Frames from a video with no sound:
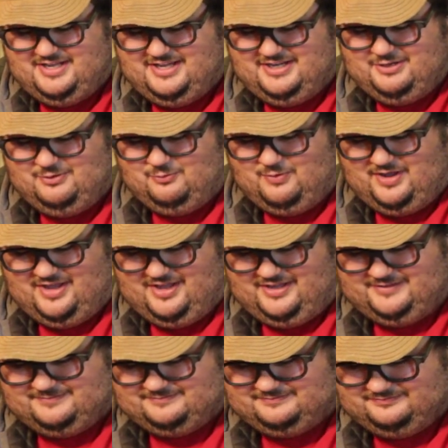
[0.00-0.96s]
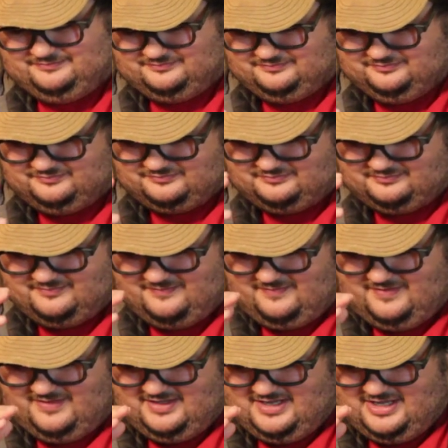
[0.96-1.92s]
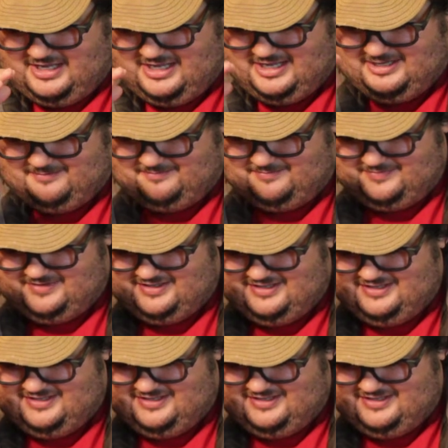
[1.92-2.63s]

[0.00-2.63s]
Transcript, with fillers: anyway, um,